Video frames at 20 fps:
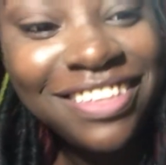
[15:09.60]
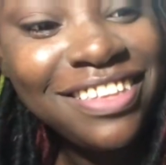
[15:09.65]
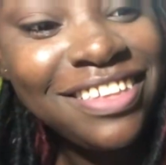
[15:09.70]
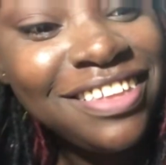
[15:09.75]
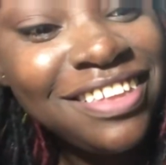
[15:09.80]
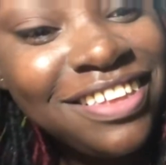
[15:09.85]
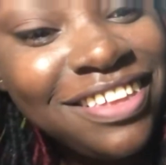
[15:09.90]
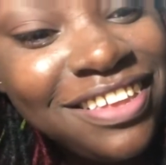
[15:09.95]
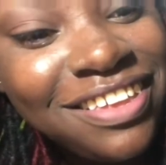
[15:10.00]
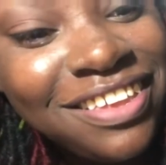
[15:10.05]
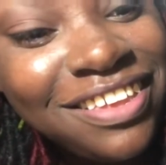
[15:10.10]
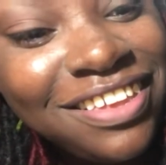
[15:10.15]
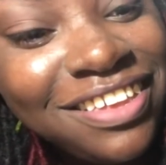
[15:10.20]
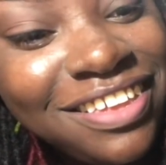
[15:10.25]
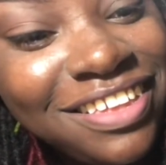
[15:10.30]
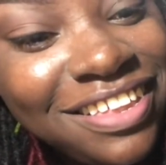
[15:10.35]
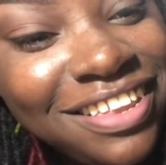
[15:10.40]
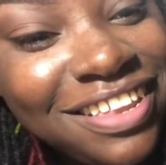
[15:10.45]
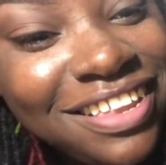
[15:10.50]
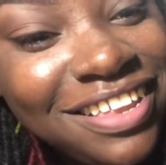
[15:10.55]

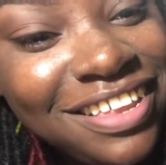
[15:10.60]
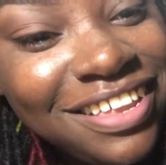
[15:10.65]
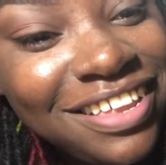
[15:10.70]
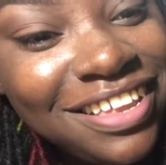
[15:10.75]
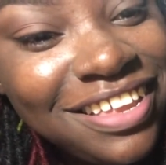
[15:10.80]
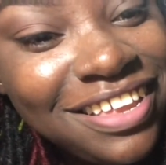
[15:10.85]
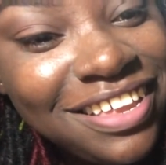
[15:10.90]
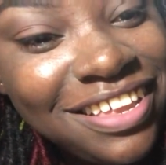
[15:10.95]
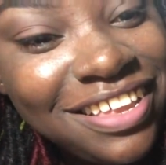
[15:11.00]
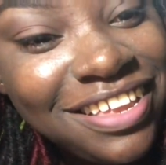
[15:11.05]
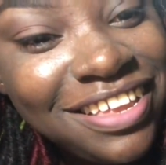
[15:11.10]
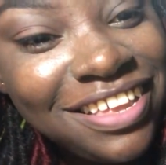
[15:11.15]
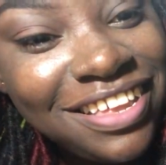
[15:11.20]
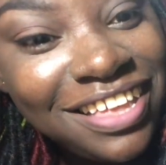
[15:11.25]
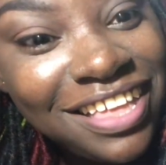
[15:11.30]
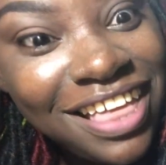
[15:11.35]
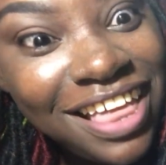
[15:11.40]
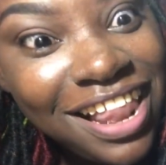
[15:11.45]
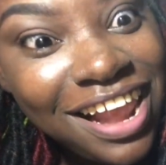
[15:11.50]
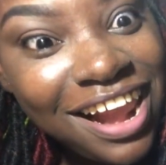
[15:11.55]

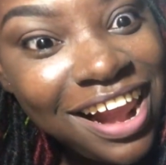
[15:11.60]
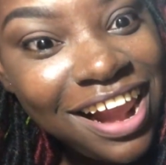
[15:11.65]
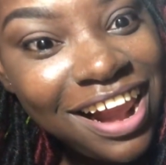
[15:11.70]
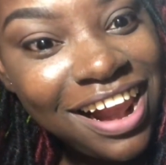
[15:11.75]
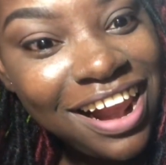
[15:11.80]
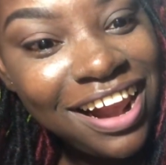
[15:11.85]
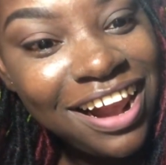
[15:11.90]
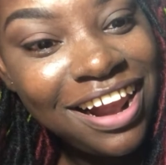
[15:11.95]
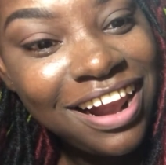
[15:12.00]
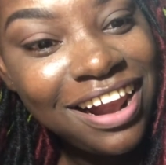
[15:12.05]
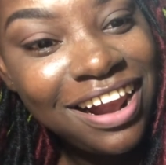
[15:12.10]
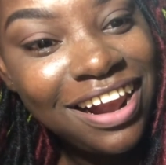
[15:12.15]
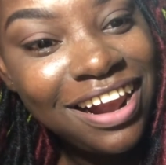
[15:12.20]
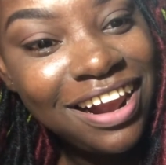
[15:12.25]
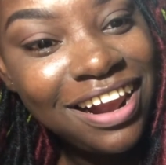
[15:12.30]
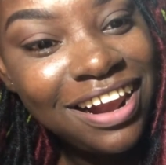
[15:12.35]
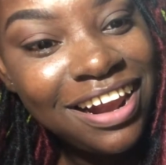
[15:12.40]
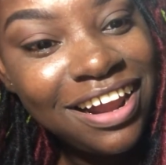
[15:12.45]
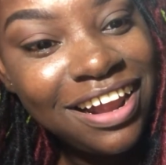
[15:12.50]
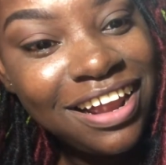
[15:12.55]
(no one is talking)